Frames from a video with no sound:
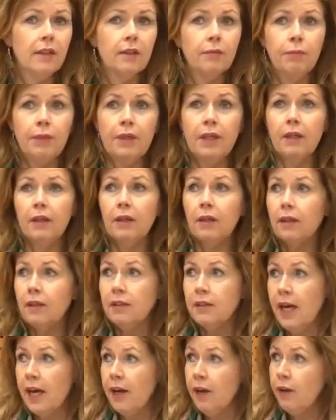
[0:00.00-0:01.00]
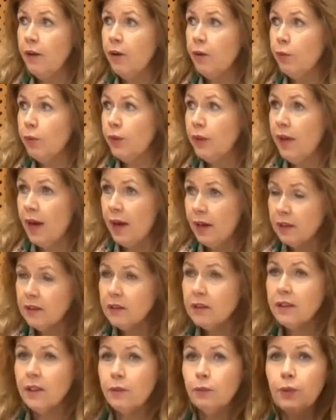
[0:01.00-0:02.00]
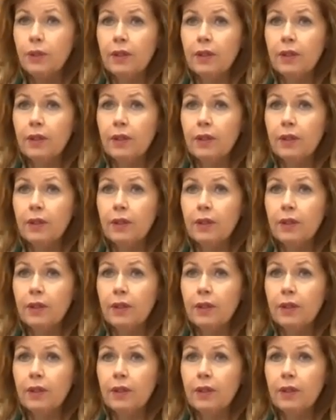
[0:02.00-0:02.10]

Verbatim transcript: and be in dialogue with us and